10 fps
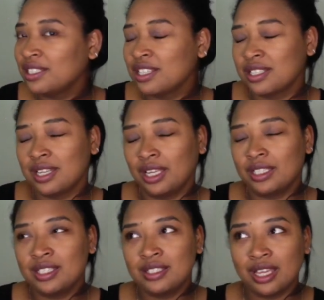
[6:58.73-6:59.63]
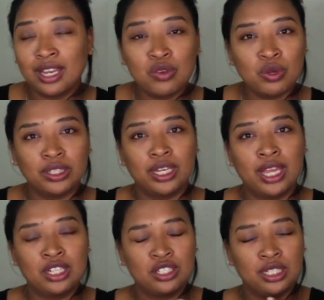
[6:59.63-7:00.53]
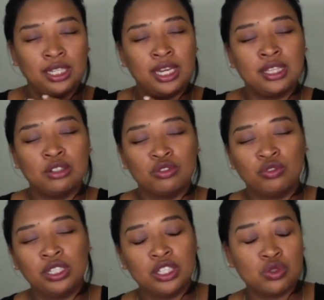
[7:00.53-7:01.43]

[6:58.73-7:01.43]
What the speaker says: just like sitting with it and just letting those feelings